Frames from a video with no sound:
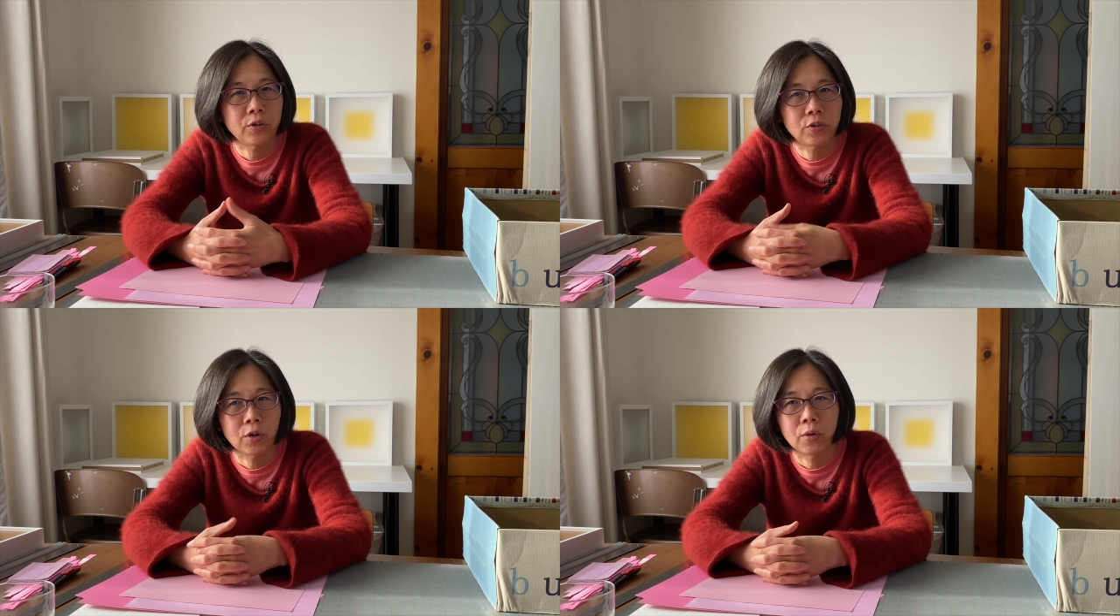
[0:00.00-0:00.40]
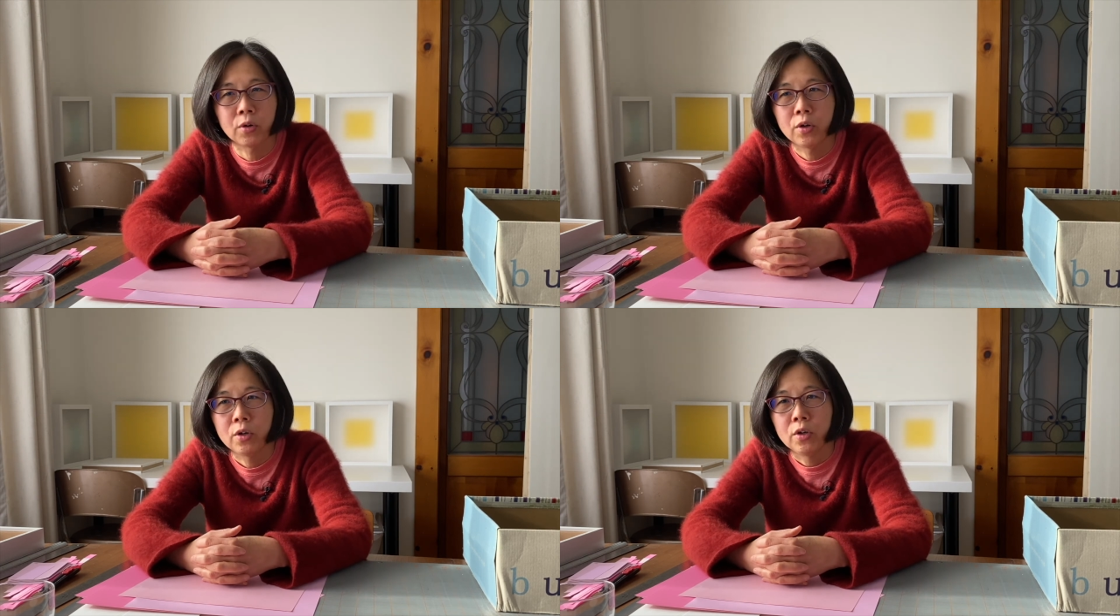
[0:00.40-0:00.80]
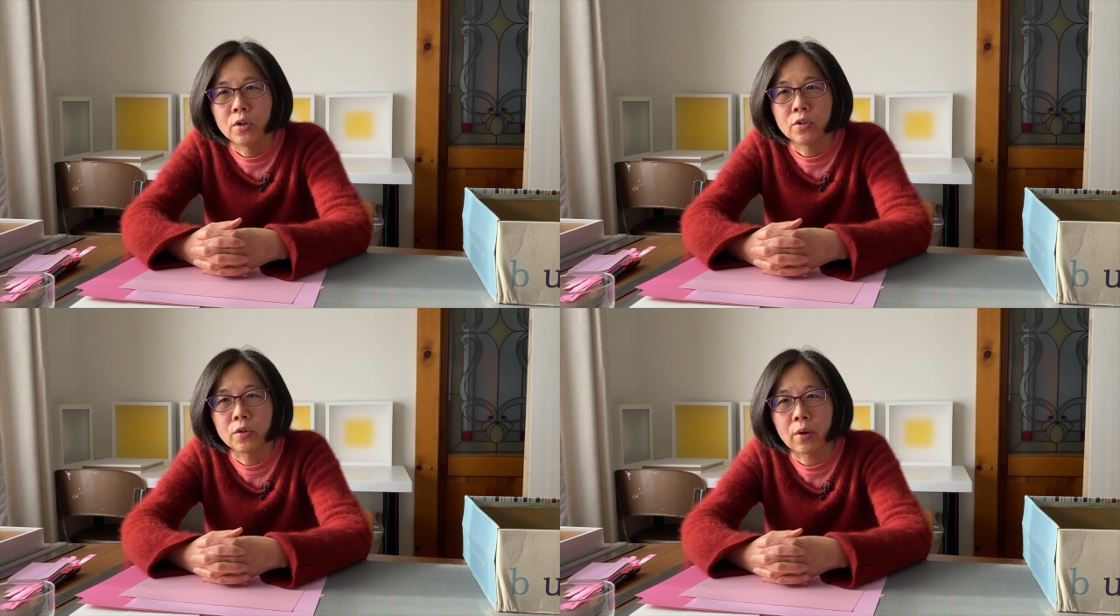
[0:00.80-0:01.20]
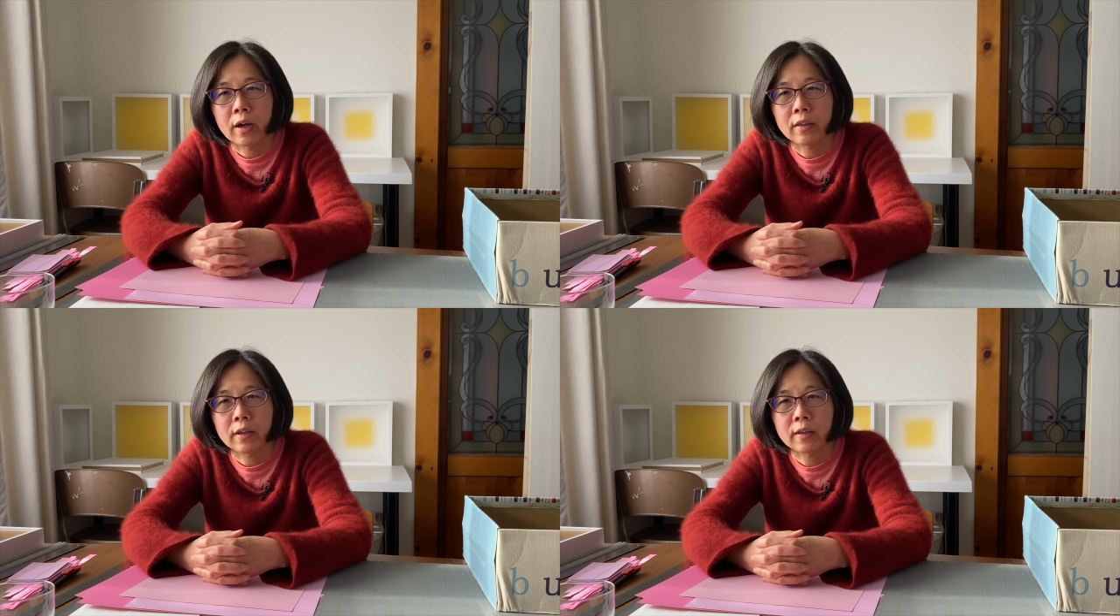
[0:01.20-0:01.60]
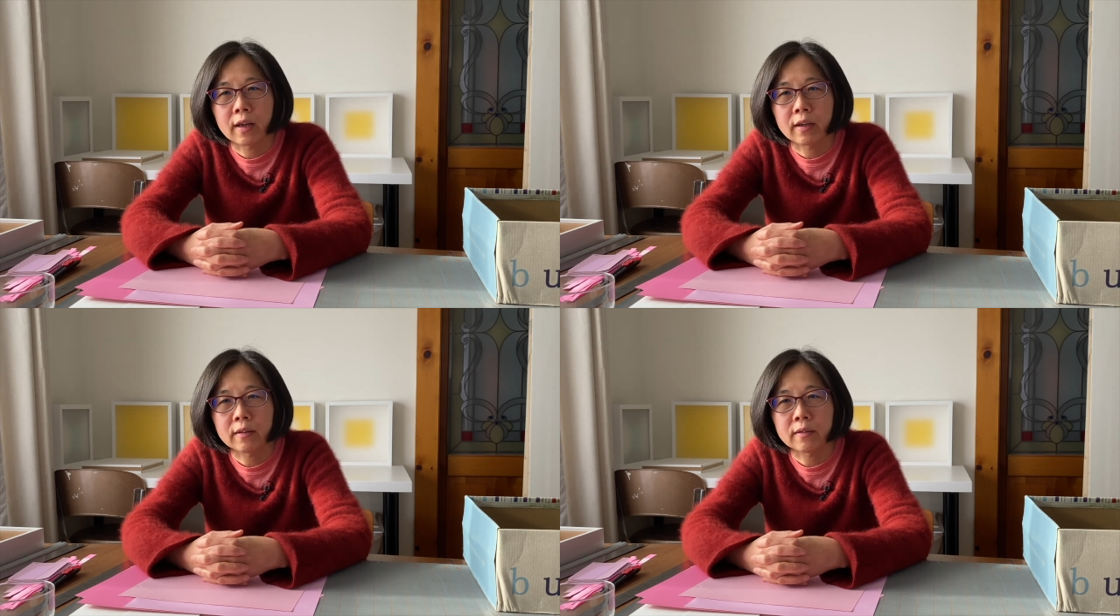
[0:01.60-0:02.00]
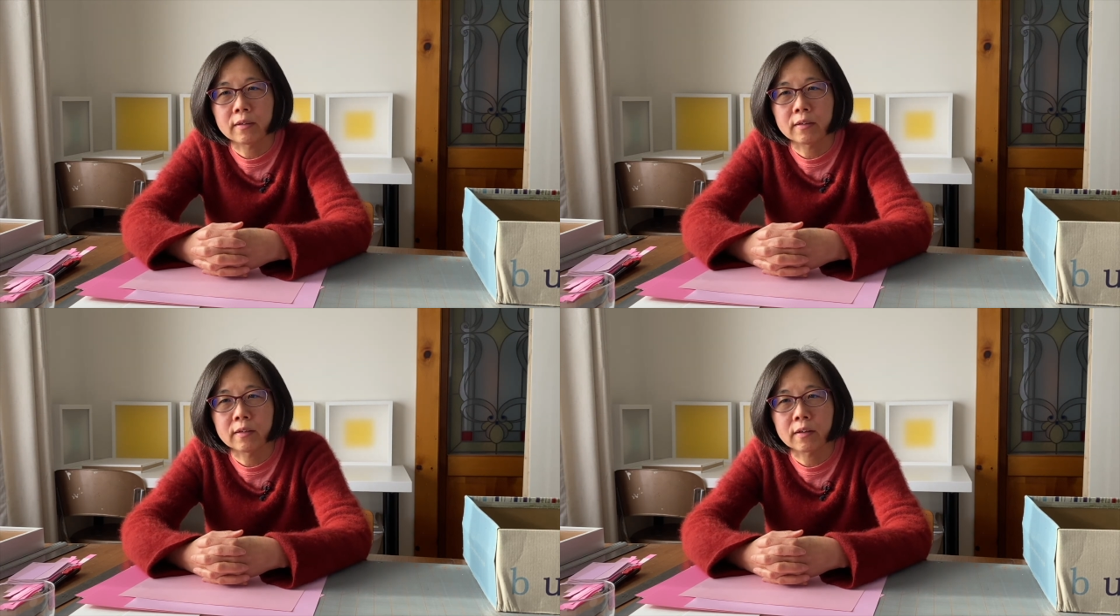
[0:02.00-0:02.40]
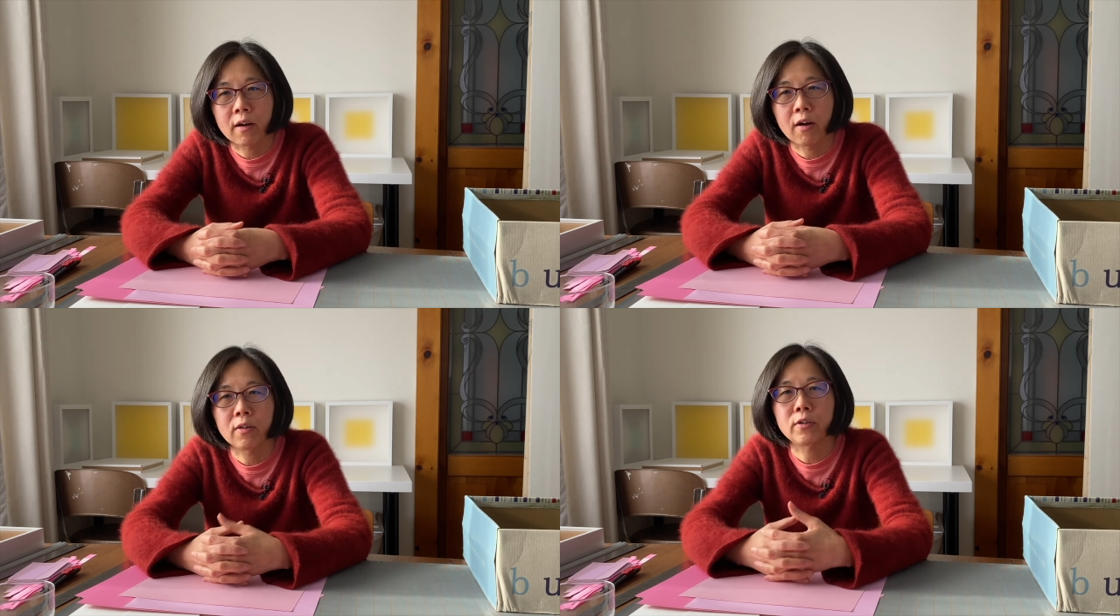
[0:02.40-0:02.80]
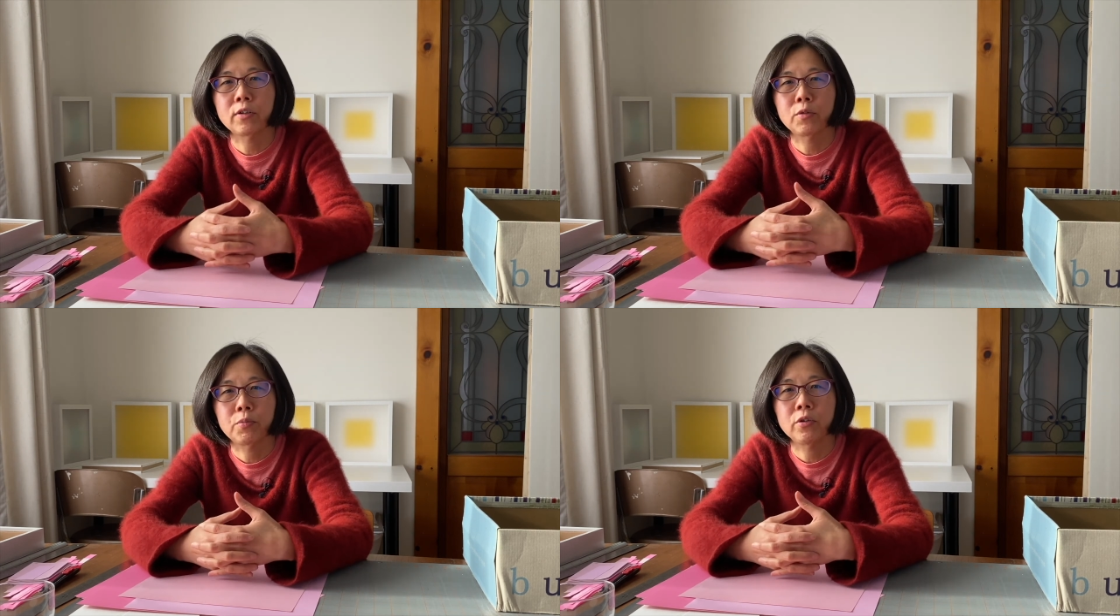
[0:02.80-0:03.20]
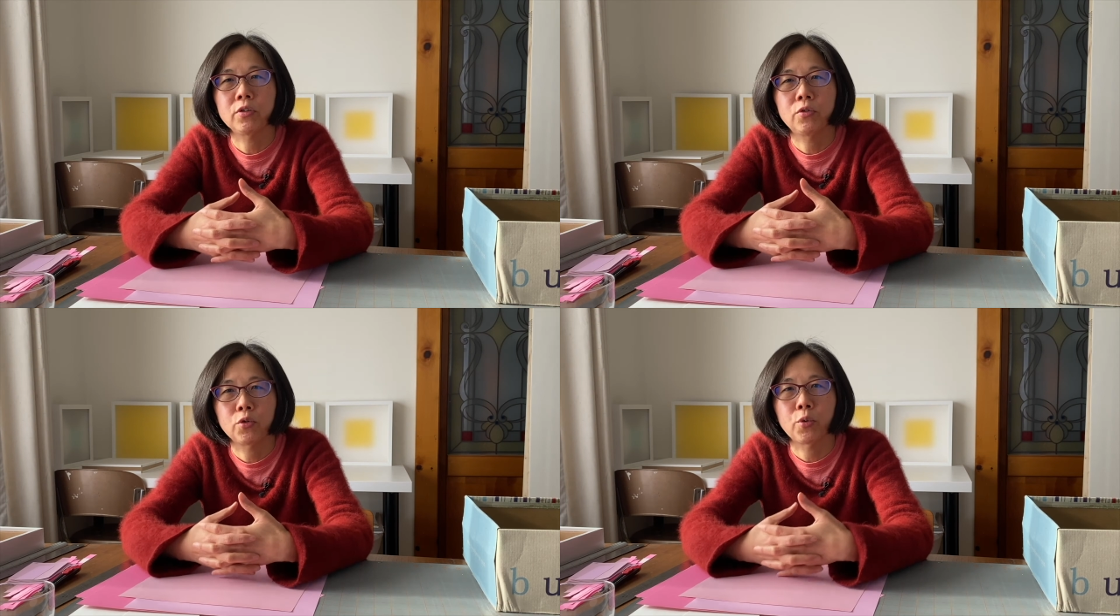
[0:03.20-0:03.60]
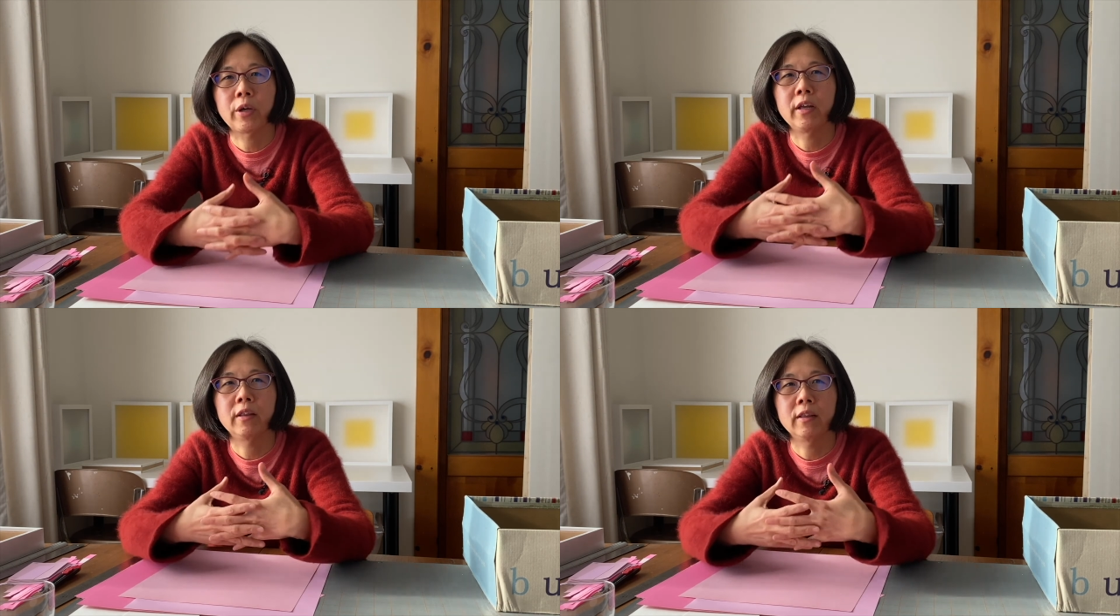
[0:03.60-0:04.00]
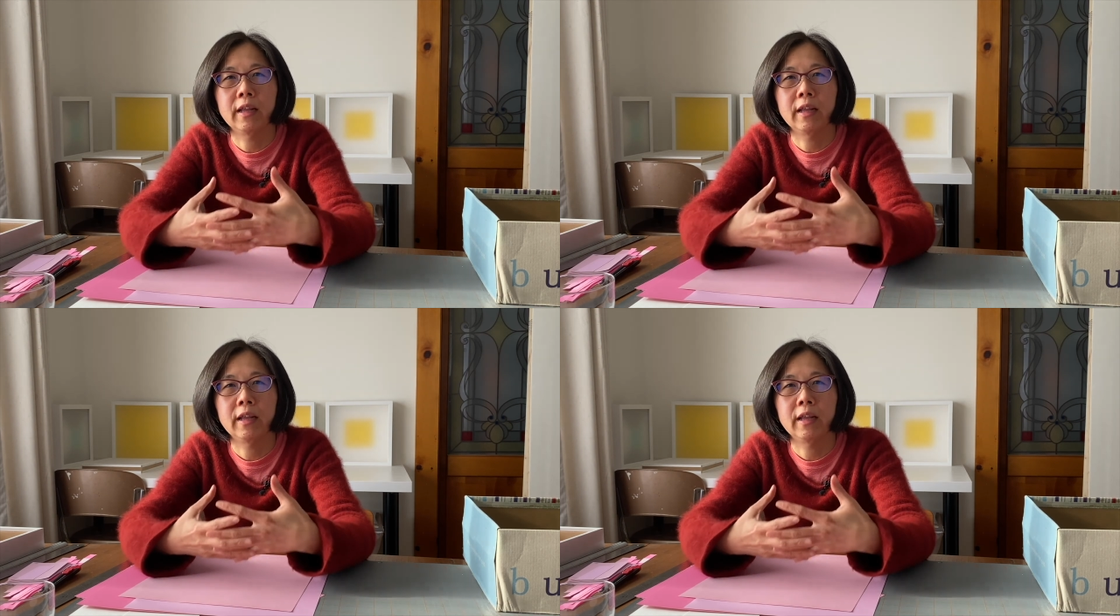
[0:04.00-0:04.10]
So I think that the color just brings joy and